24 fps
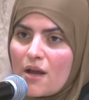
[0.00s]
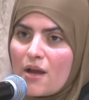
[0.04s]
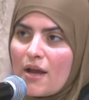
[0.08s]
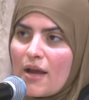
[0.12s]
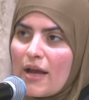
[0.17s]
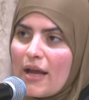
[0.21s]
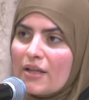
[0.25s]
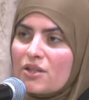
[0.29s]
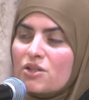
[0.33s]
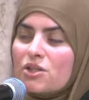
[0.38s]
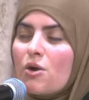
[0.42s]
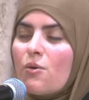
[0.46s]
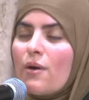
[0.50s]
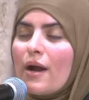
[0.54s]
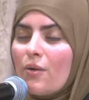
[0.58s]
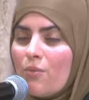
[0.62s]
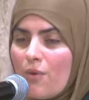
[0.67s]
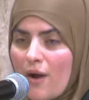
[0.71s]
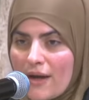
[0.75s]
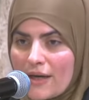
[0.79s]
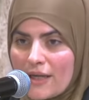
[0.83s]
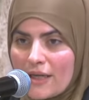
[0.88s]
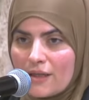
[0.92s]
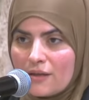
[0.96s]
It's so
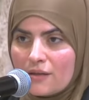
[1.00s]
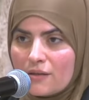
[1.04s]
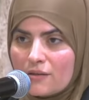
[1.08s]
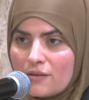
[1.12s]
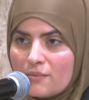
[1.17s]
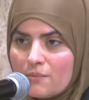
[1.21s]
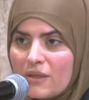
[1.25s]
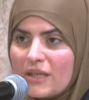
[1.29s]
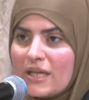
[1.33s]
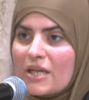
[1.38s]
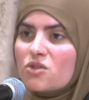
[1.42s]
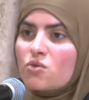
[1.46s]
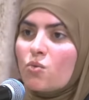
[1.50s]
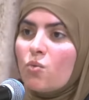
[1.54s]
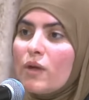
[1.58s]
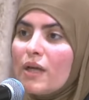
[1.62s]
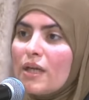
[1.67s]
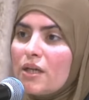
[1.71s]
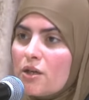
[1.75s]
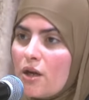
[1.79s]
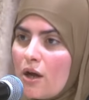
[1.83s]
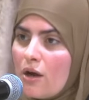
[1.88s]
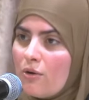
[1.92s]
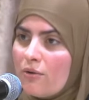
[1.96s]
ironic because
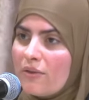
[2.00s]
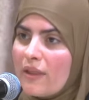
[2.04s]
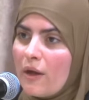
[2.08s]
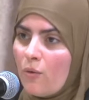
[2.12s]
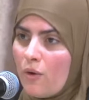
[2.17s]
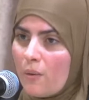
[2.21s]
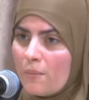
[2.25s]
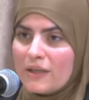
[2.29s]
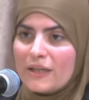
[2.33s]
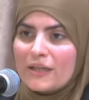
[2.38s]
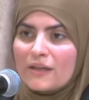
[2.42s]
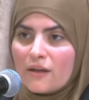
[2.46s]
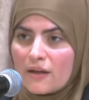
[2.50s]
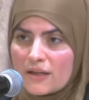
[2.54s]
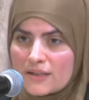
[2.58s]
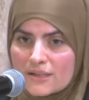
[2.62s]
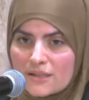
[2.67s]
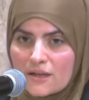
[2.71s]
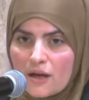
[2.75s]
we know that women in Gaza